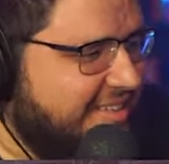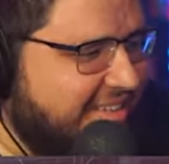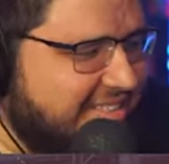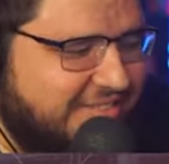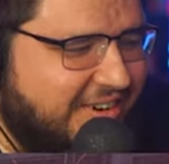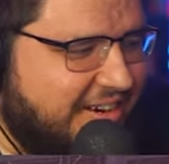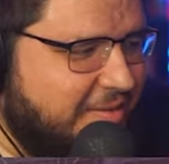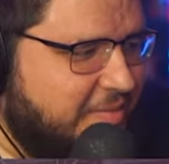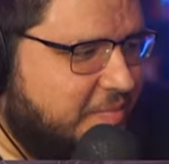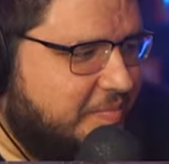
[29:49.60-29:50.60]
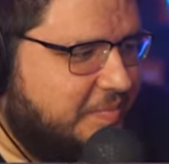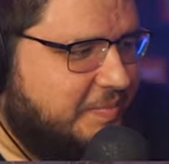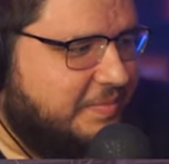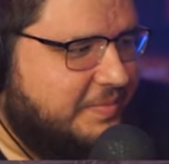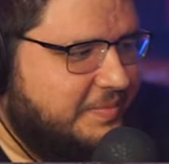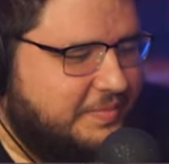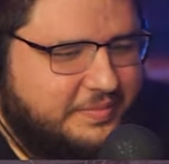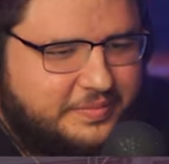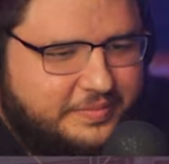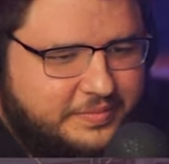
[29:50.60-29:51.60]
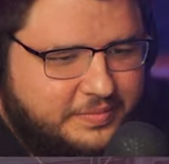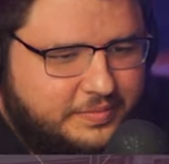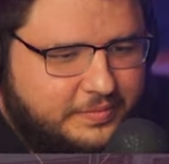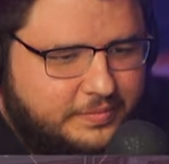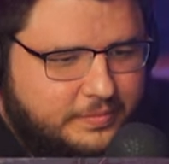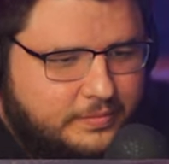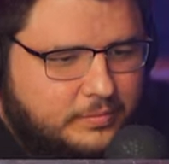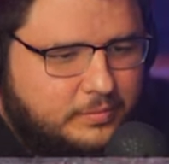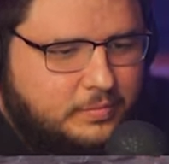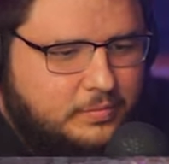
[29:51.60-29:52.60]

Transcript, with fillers: That's here we funny. go. Yeah, we got it. Left side.